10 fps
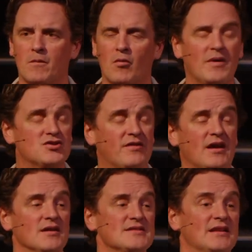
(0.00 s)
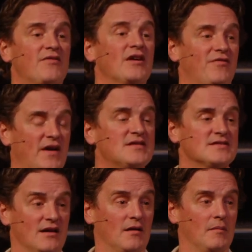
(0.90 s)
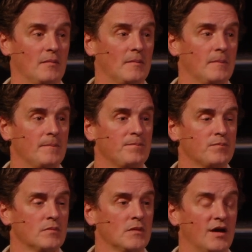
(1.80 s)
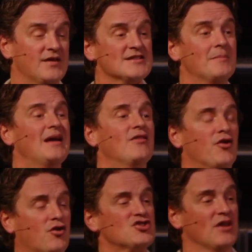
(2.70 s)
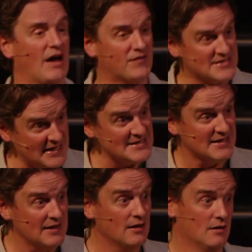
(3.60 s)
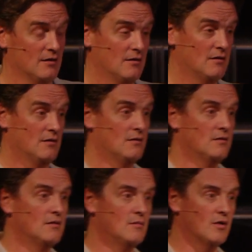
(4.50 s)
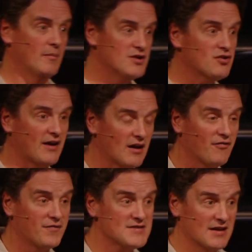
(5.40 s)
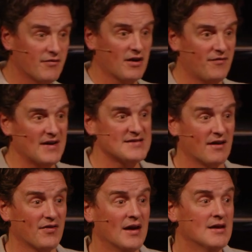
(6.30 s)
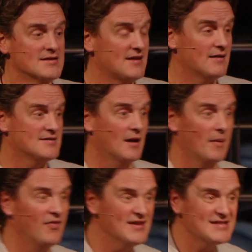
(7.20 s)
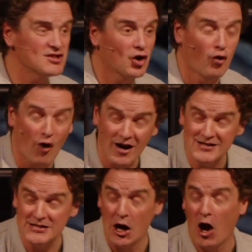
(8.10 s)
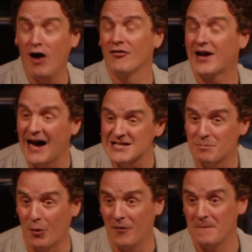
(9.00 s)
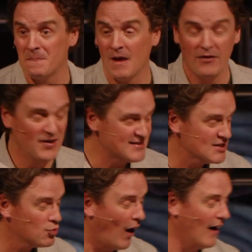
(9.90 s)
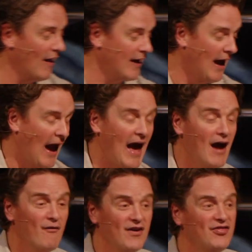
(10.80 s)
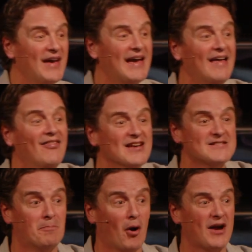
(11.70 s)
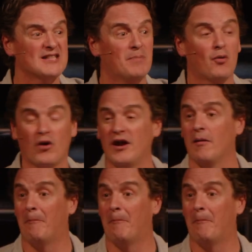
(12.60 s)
It means you're taking a significant faith step. It doesn't mean that the Christian life is easy, but it means you're taking a significant faith step. And this is the crux of the gospel. This is why, like, everything in this book has been written